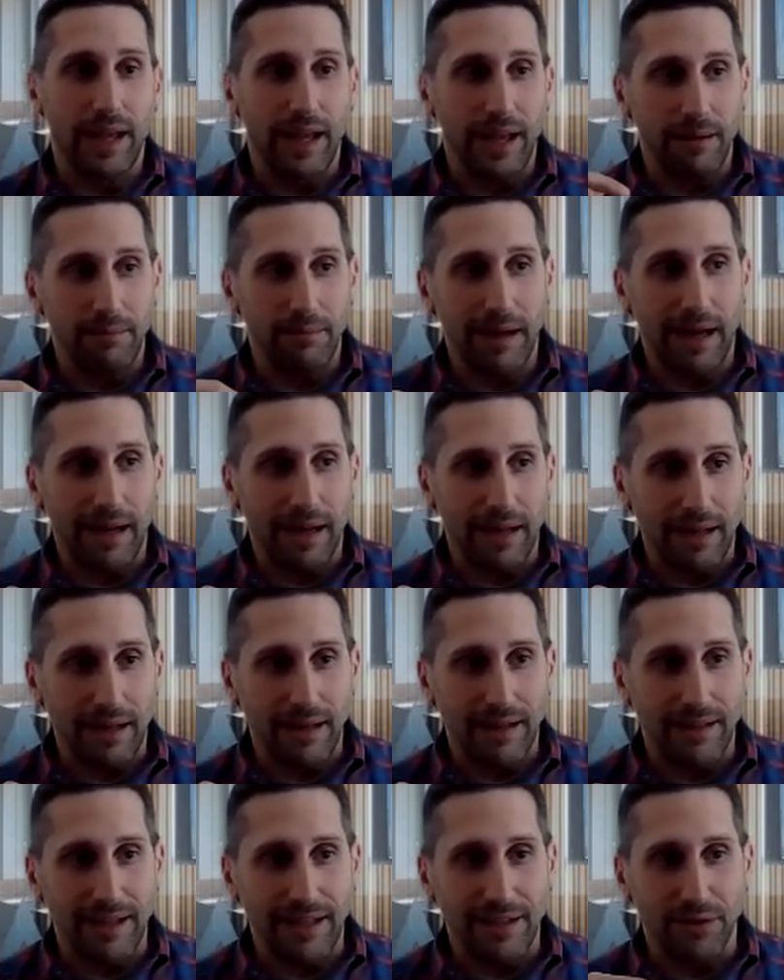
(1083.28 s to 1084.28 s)
they came back,
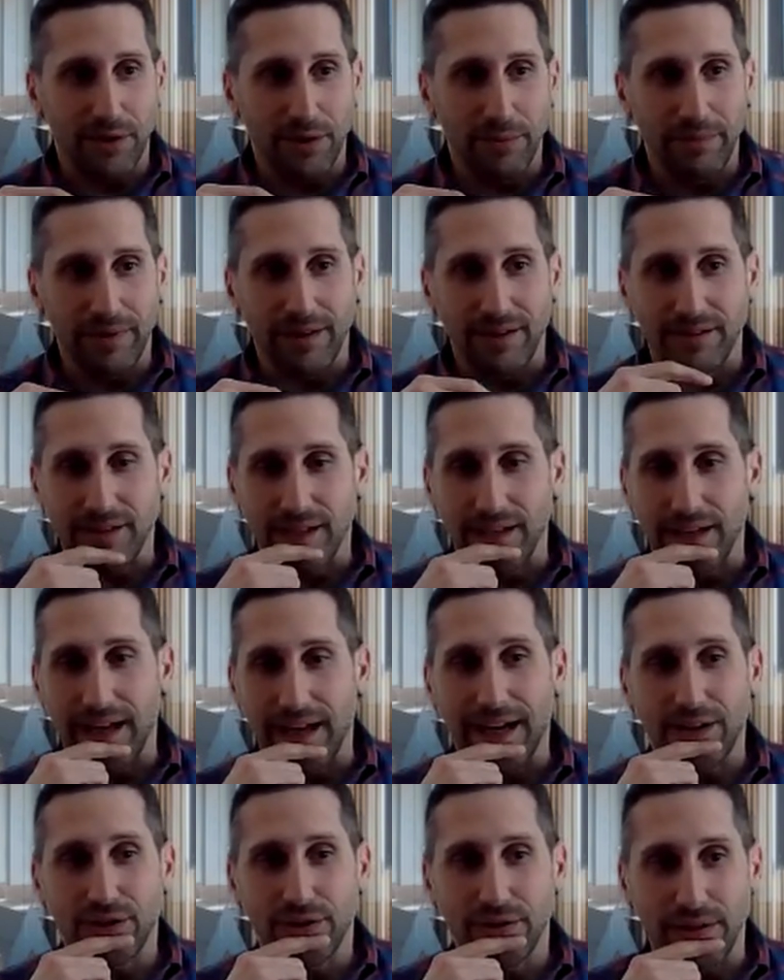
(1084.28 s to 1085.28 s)
they told me, they said,
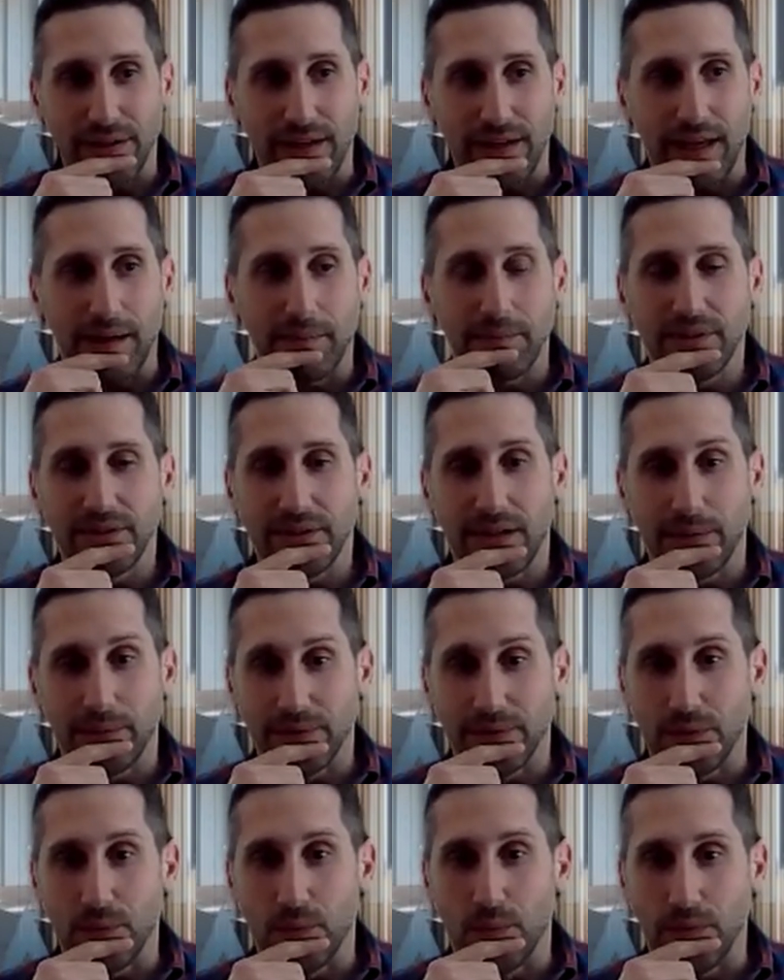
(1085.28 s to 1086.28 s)
actually, Amazon
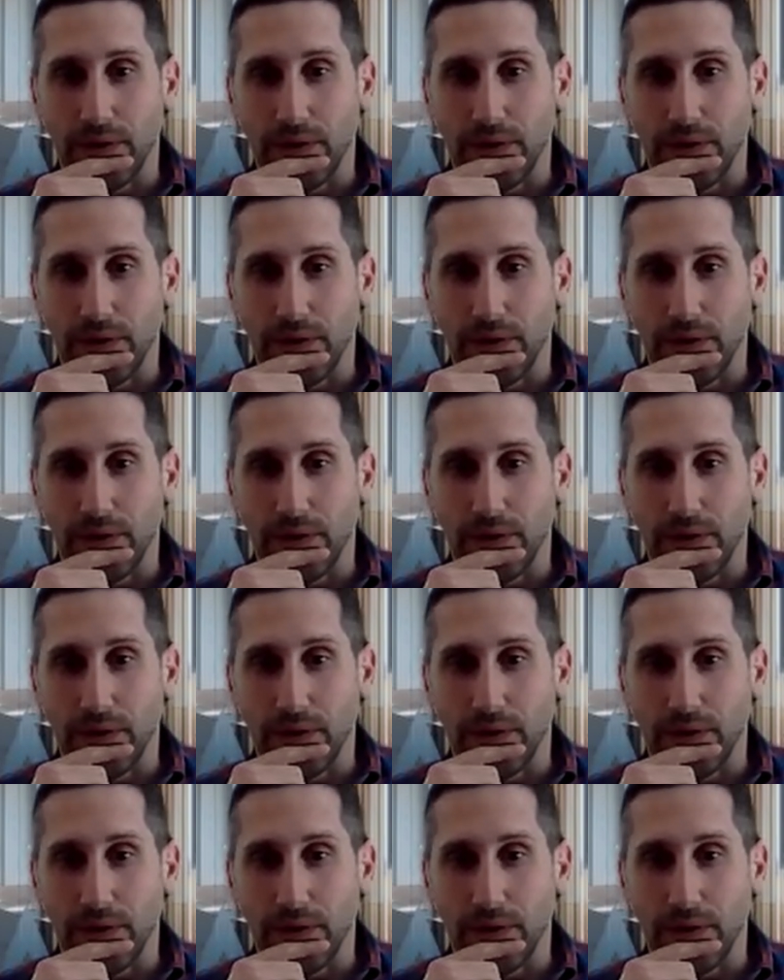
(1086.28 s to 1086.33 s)
was